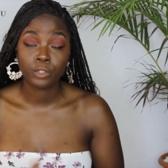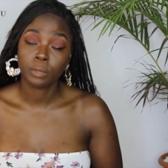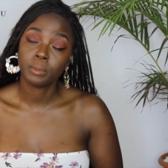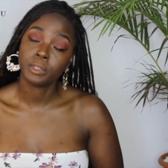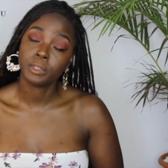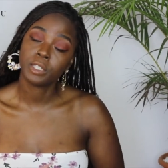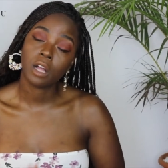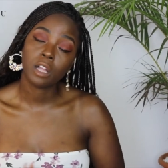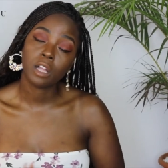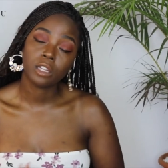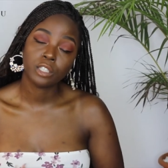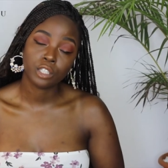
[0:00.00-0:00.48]

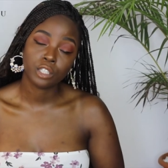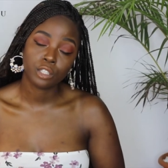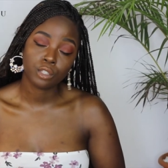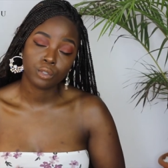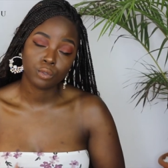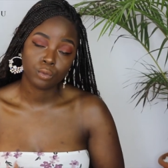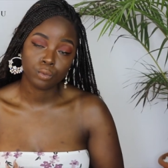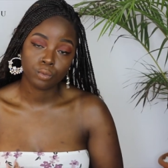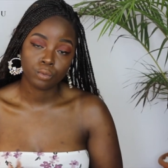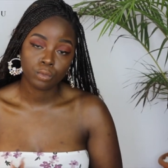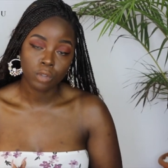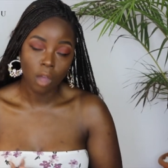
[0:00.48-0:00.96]

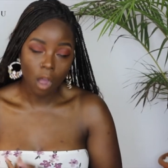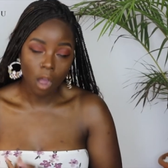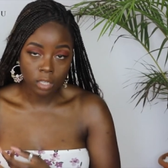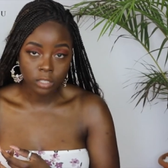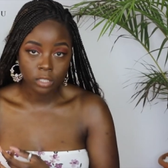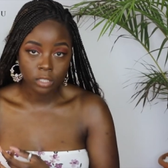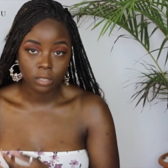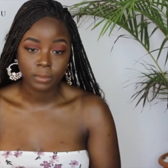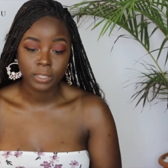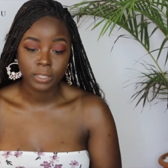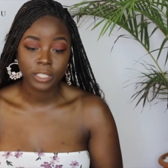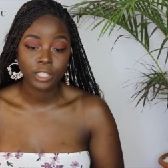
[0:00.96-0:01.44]
dermatologist who
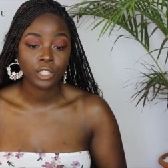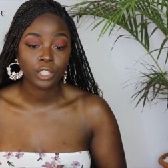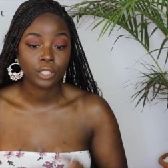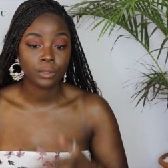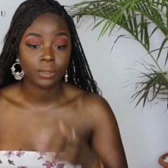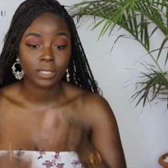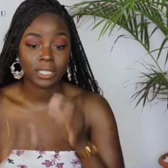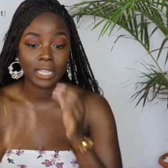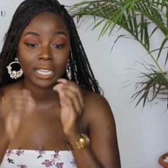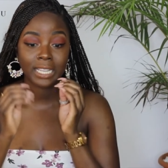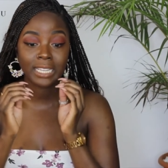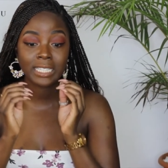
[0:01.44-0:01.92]
talked to me,
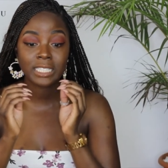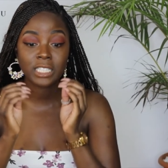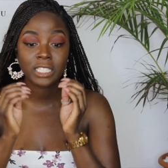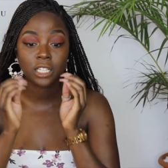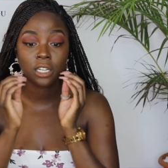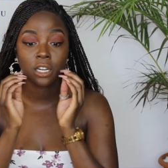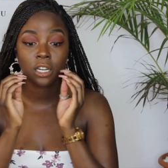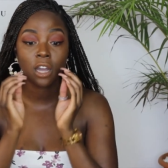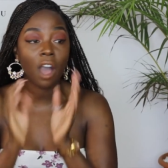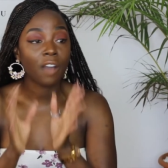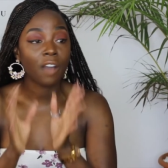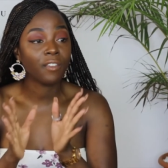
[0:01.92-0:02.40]
she was like,
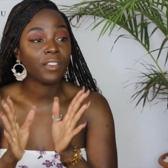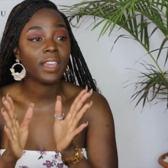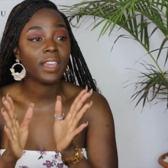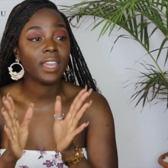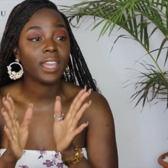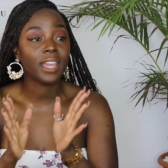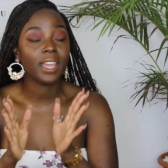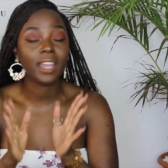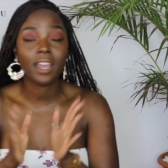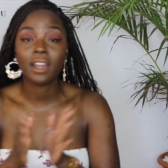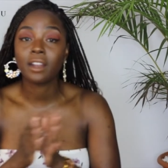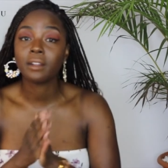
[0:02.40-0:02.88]
it's coffee.